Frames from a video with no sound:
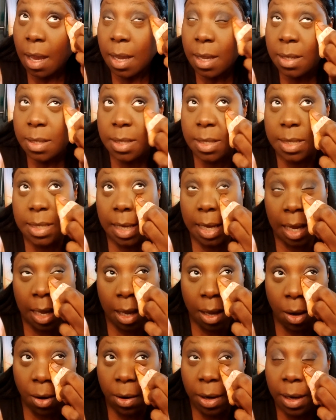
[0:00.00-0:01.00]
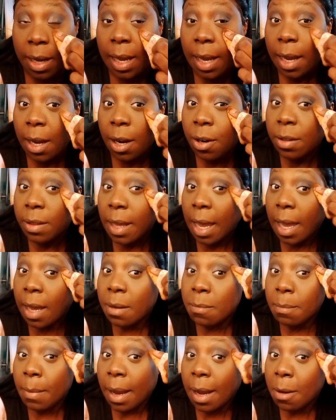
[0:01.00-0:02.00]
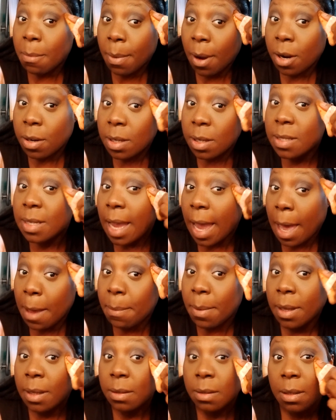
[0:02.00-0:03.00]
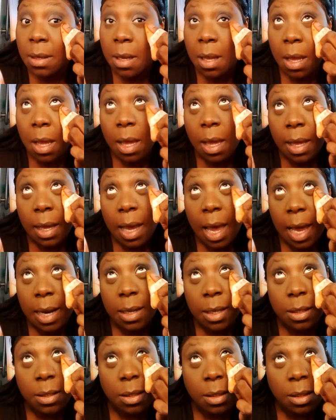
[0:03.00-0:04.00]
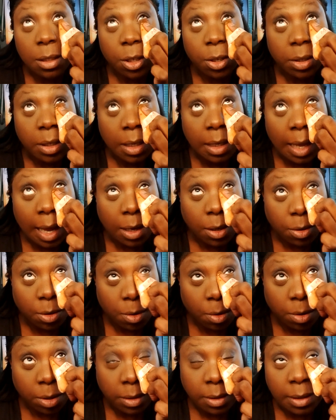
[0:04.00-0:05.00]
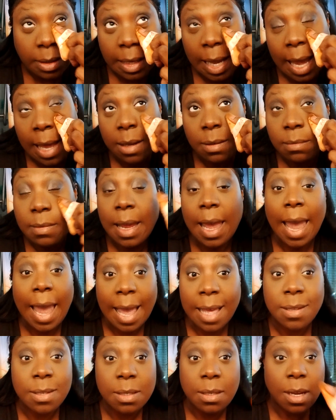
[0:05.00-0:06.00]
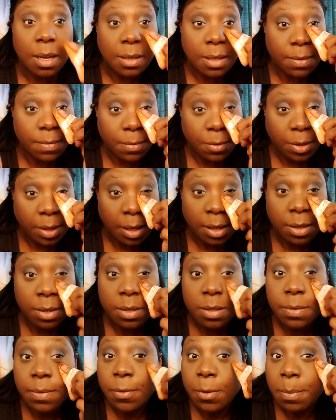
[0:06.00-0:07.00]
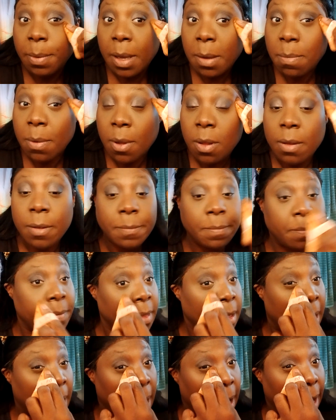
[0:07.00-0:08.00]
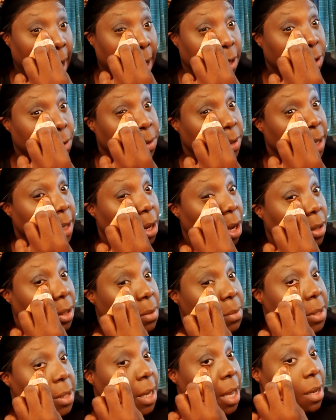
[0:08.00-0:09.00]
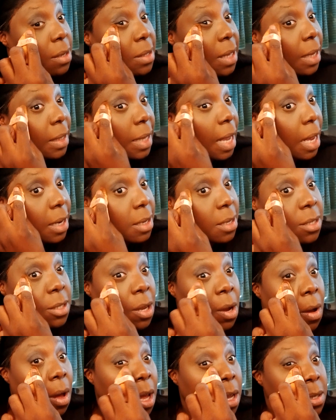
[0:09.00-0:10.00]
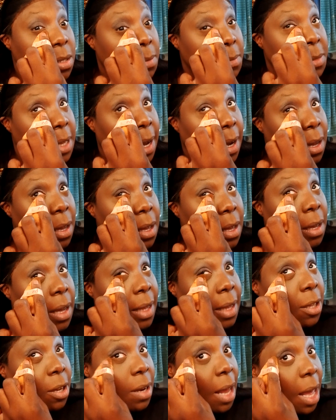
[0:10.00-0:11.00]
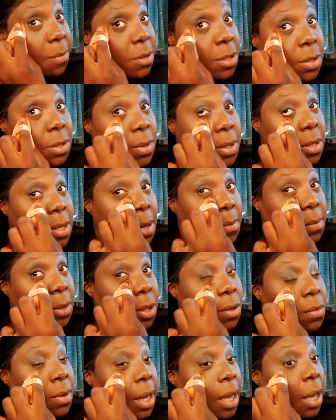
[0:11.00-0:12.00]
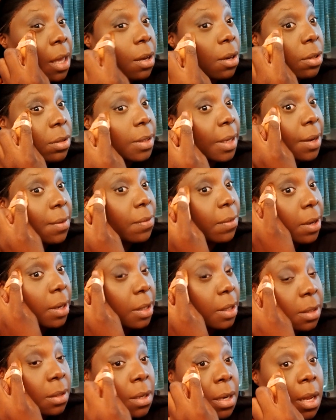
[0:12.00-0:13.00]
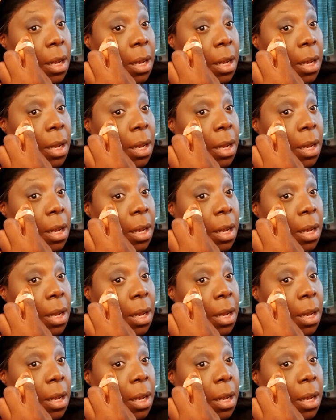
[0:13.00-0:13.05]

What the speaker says: see or hear that makeup artists have been kind of learning that, or that has done it for years for people and doing it on themselves, like that is so awesome. It's like, I thought I was doing something unique or different, and